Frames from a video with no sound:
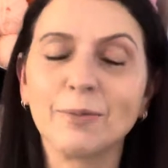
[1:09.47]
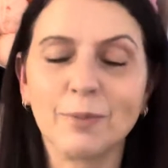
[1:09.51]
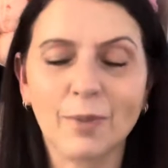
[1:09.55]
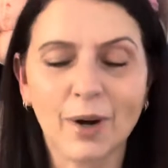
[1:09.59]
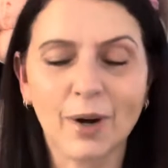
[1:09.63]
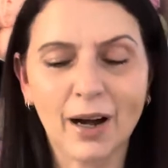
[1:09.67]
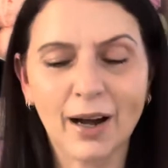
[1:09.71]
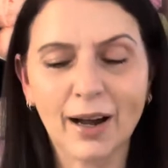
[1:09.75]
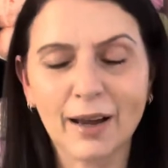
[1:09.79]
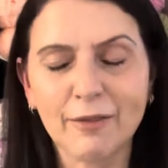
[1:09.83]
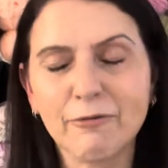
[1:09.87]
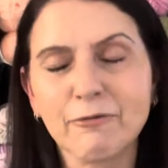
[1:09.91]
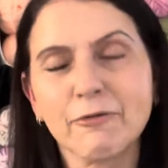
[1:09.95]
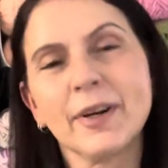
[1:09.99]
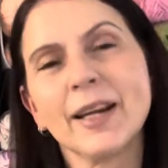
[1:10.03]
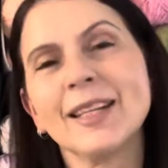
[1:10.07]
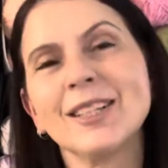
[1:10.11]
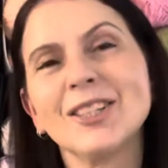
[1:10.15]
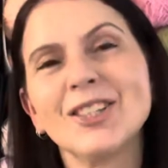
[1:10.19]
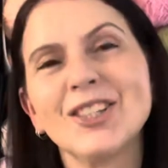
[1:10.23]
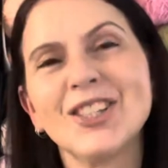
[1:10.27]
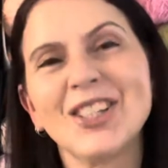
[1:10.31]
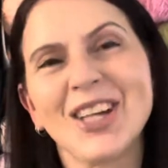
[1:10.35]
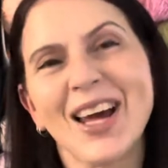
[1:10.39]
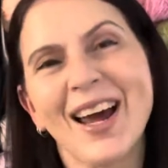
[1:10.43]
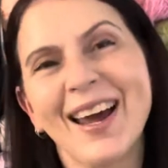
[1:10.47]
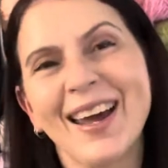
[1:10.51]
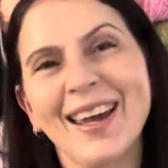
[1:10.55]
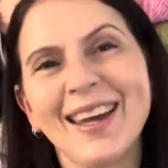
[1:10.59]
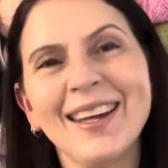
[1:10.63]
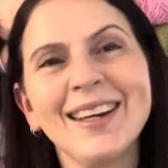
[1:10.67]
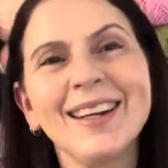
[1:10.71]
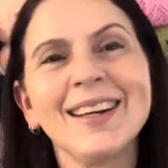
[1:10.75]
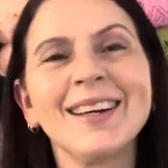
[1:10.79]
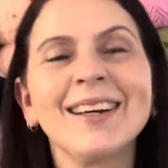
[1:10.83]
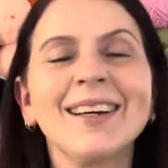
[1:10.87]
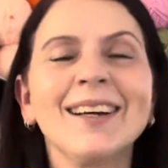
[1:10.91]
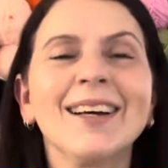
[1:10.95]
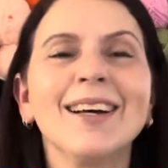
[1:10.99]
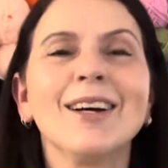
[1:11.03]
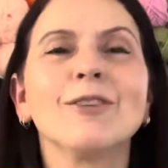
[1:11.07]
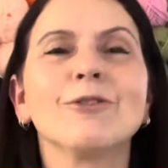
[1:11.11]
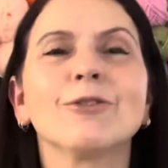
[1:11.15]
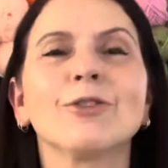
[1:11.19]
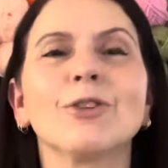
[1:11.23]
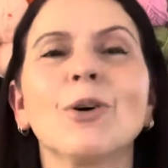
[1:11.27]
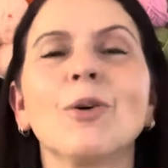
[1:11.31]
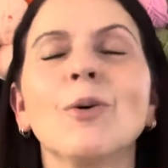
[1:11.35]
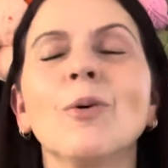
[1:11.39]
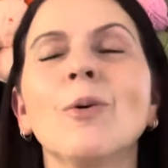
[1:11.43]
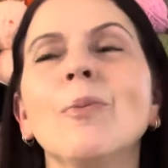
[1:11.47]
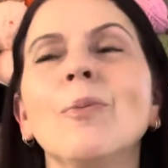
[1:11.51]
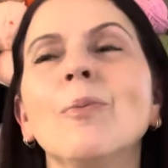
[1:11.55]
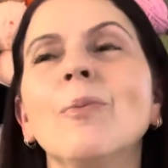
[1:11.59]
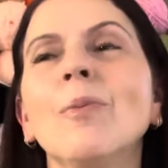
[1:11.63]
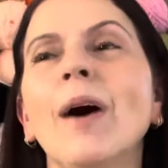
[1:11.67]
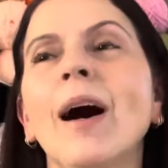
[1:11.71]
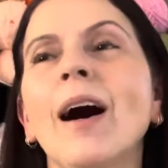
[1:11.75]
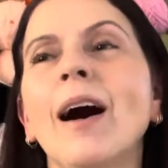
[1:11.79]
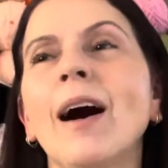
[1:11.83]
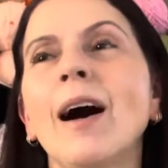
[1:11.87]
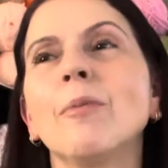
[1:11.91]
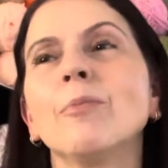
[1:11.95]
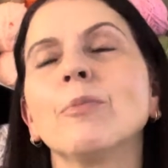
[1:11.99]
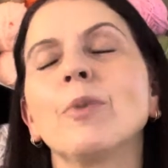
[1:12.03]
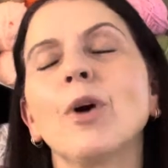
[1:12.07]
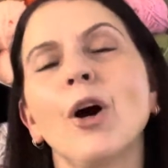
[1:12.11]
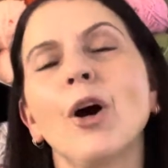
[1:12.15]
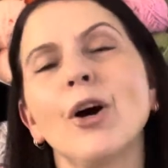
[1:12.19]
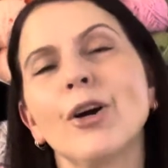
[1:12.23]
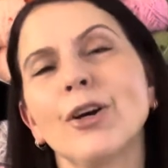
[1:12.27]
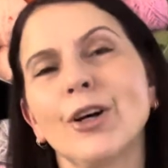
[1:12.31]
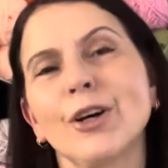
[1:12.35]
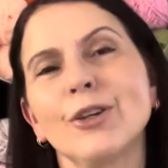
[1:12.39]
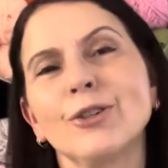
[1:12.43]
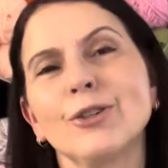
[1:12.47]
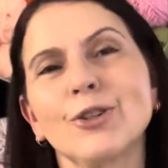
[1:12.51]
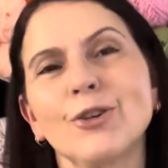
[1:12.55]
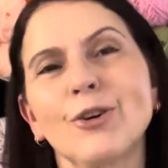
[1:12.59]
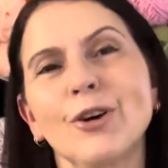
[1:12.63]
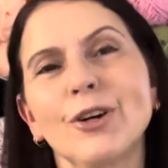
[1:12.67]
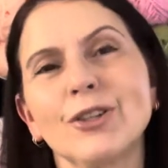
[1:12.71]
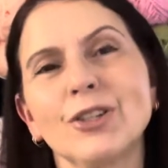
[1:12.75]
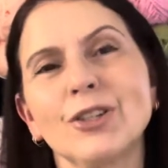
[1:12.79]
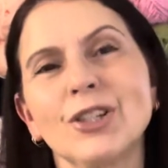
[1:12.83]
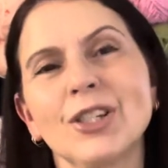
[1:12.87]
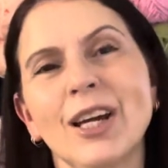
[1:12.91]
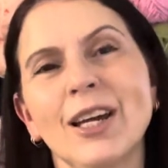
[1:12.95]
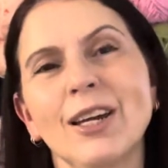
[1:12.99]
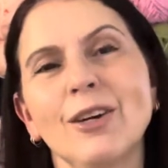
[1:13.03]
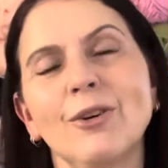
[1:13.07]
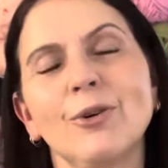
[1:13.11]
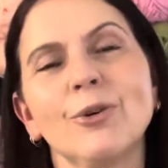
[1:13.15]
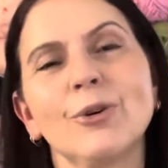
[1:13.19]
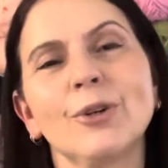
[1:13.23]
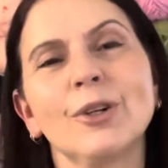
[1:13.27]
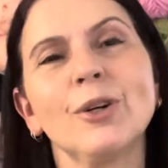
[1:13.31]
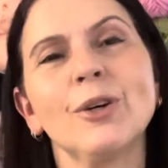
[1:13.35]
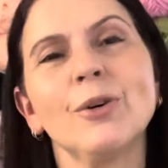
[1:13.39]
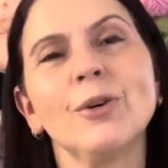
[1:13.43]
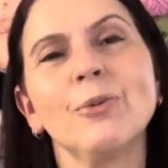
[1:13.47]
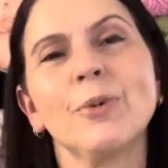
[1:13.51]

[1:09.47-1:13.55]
my friend Jane from Coco's Crochet Corner.